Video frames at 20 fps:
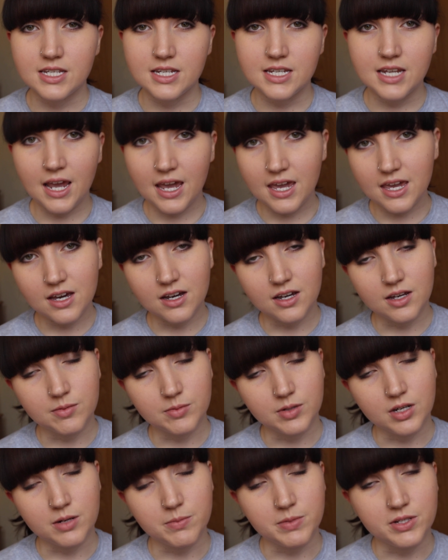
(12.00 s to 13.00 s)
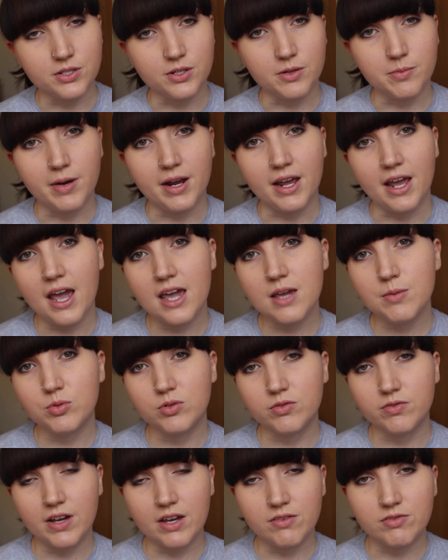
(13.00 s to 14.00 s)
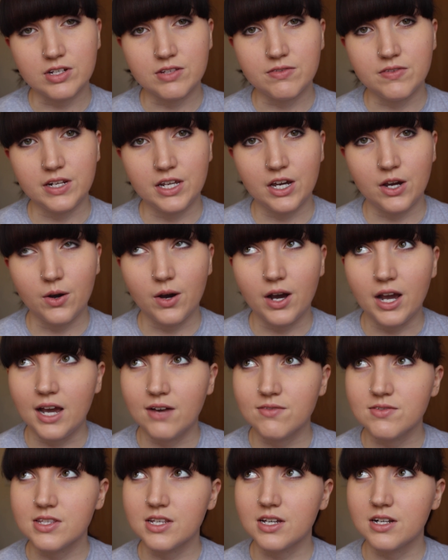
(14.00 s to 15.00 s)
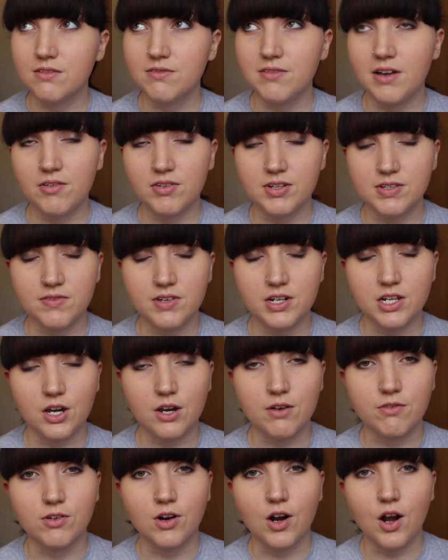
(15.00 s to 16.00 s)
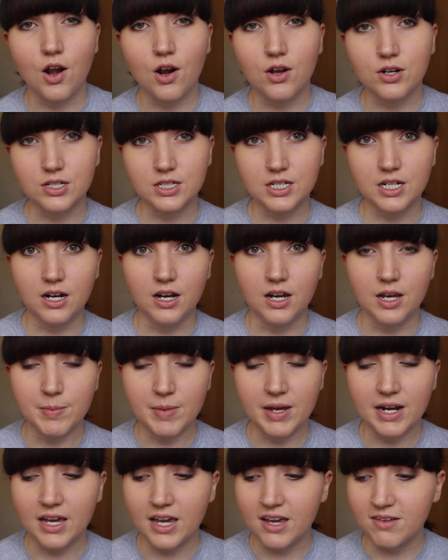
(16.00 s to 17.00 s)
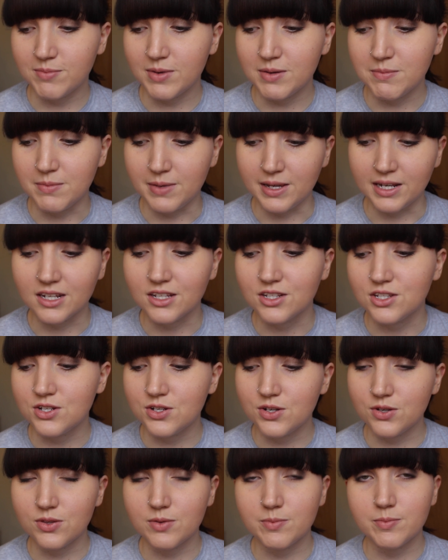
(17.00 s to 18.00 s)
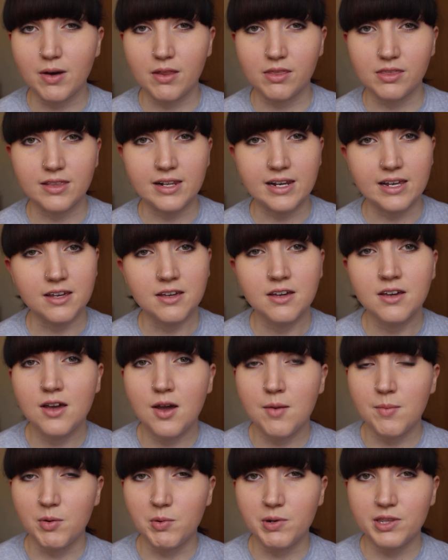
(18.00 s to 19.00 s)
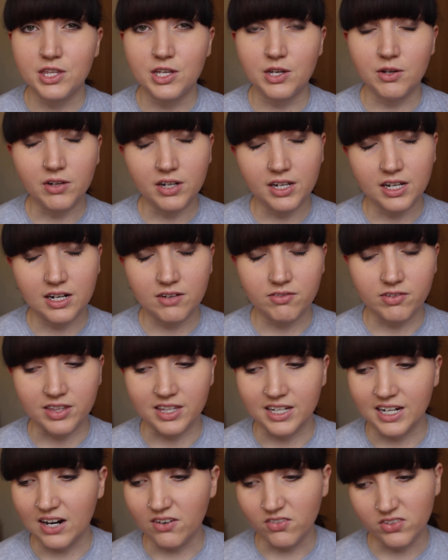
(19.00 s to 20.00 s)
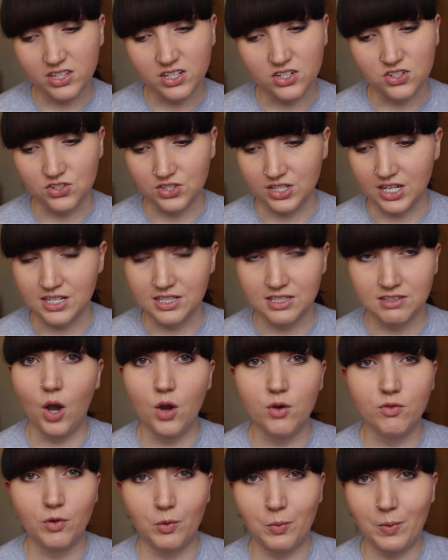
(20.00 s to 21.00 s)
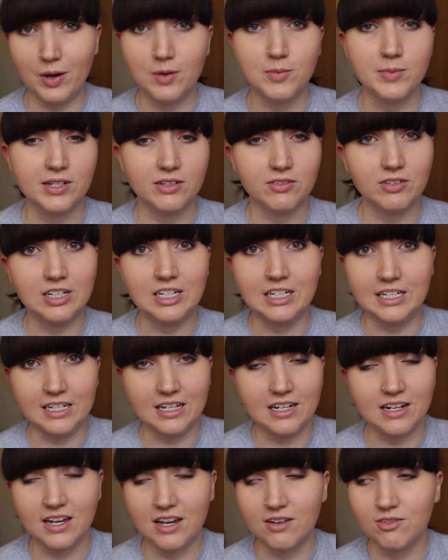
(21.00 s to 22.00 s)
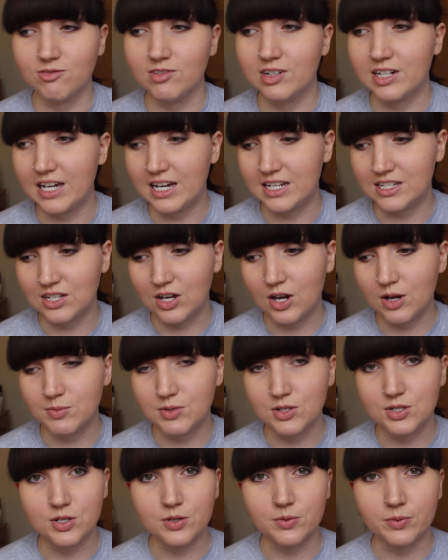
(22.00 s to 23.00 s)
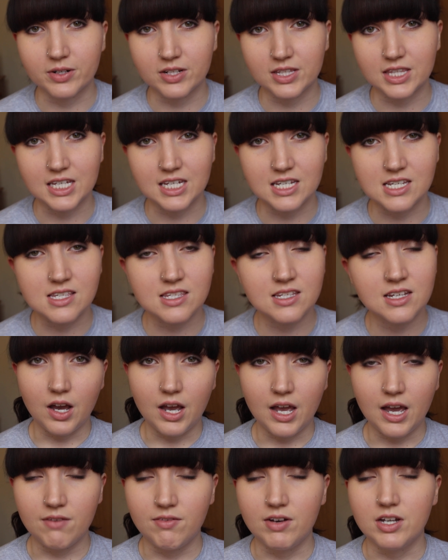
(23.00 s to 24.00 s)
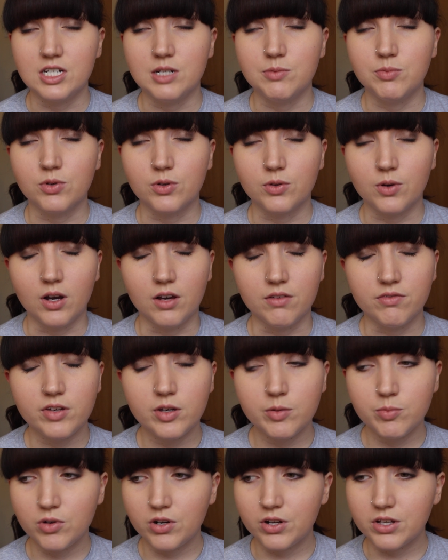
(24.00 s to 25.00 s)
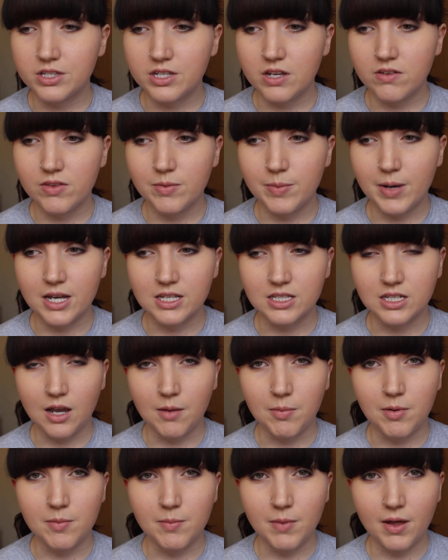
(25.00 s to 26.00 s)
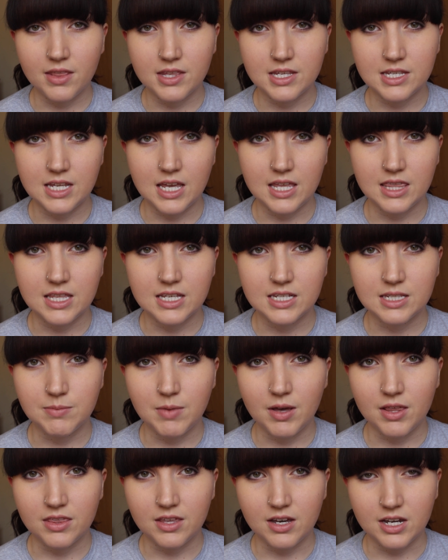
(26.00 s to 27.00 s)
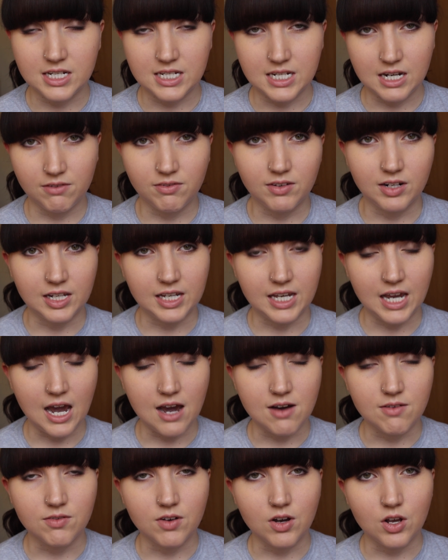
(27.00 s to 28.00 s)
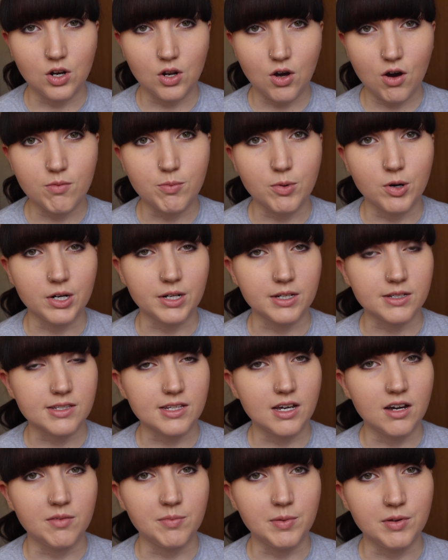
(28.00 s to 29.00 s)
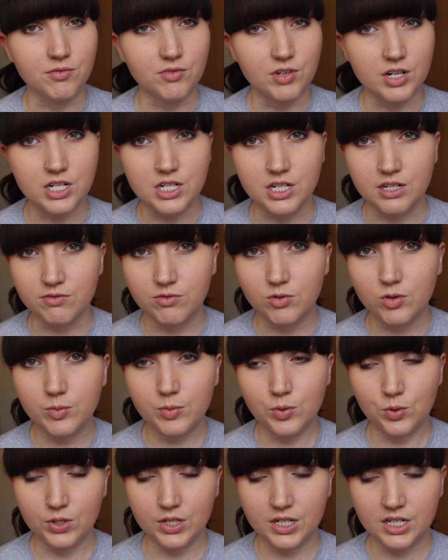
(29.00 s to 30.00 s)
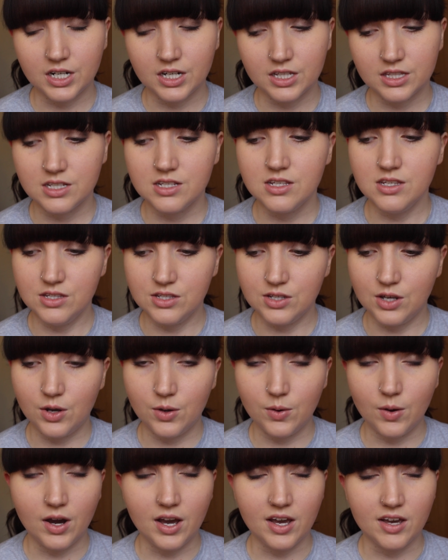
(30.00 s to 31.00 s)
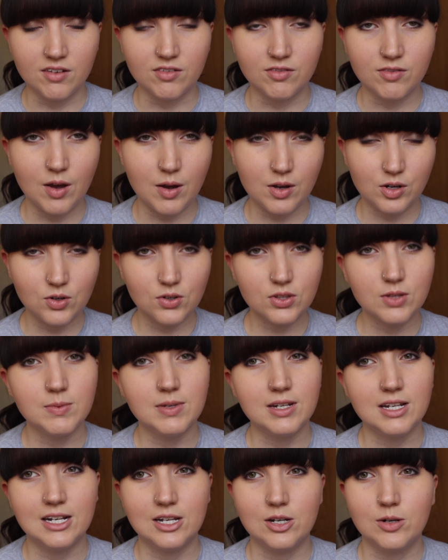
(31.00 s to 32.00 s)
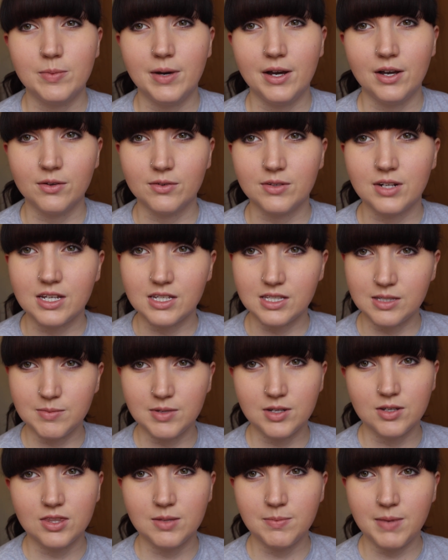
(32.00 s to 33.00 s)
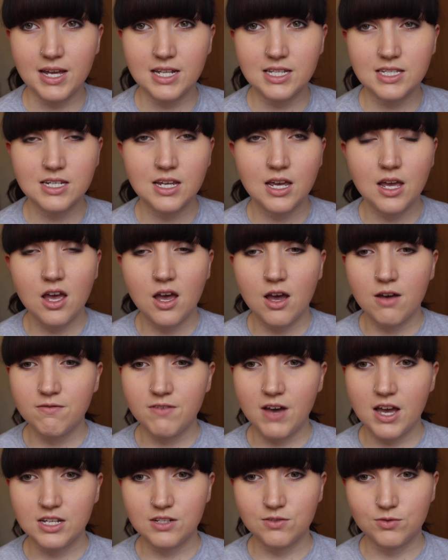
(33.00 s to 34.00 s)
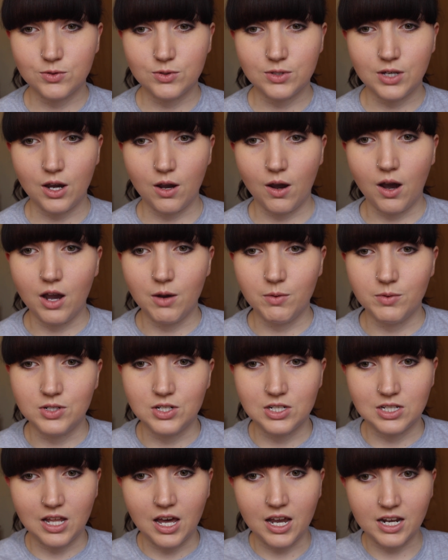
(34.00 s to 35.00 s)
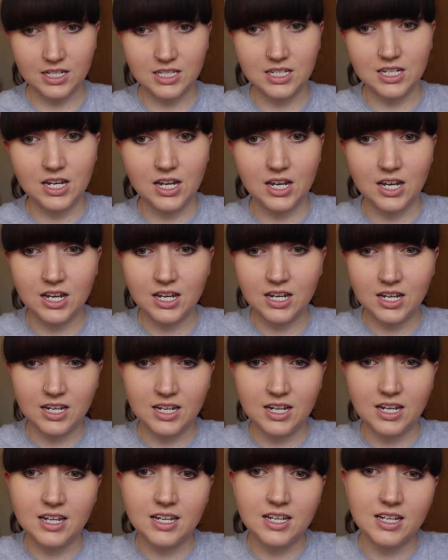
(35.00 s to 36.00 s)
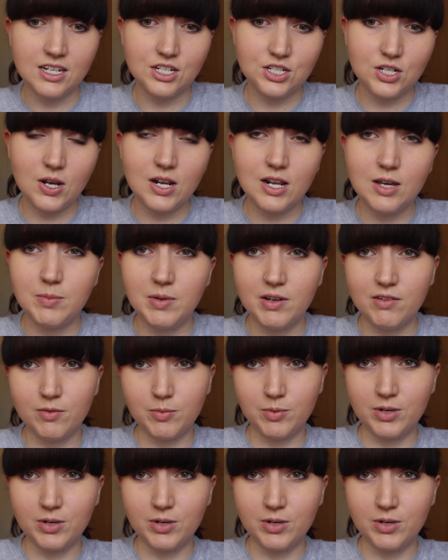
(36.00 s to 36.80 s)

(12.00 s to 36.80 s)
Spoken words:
Today I am going to be doing my April favourites video. I haven't done a favourites video for a long time and I have been meaning to do them monthly, but with uni and everything just gets overwhelming really, and I haven't really had time to do one of these. I have actually bought quite a few products over the past couple of months, and this month I definitely have a lot of products that I've been reaching for more than others, so I have got them in a little pile next to me on the bed. First of all though, I would just like to show a little bit of